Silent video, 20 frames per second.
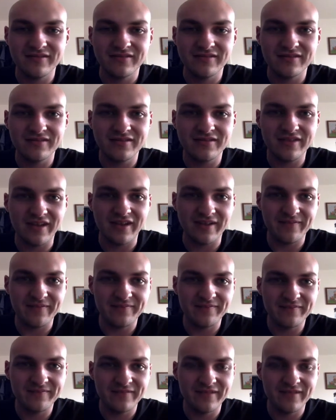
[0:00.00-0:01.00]
so yeah,
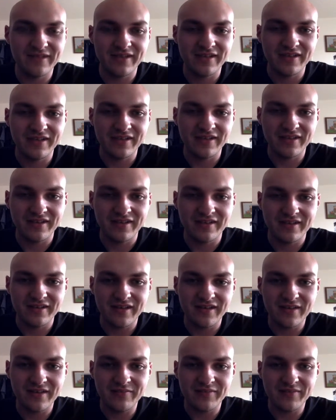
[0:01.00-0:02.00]

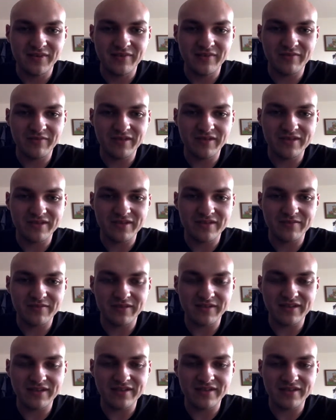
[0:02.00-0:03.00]
that pretty much
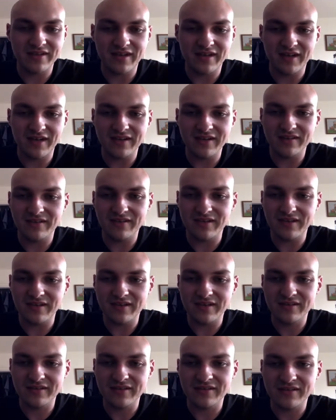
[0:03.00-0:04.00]
explains the on click
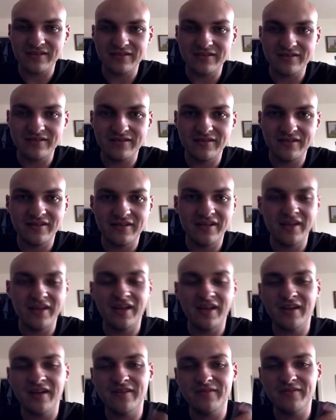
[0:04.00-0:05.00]
and
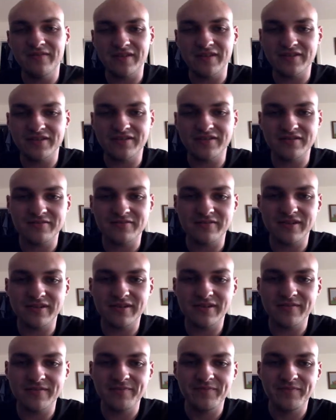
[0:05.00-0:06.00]
how functions work.
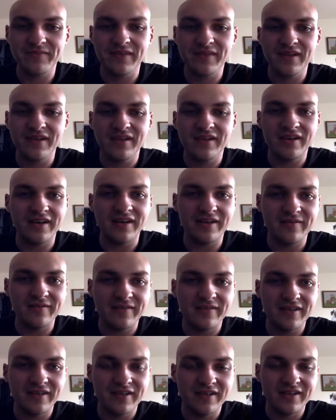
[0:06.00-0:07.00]
All right,
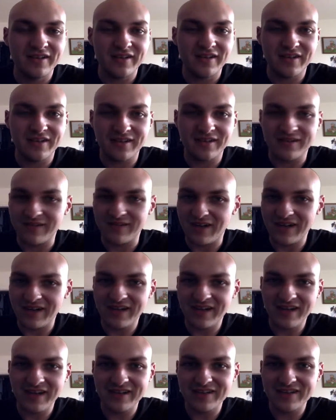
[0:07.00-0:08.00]
I
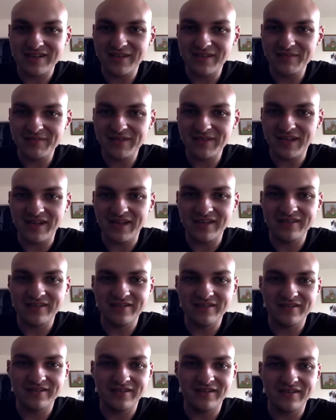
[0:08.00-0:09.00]
kind of skipped ahead
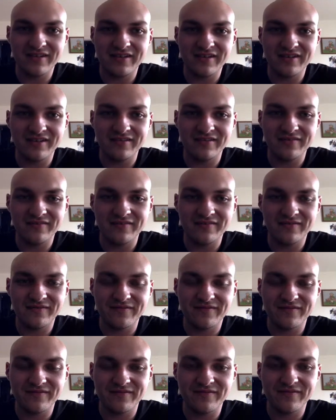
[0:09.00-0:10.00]

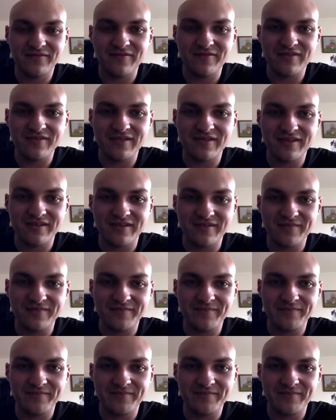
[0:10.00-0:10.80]
for the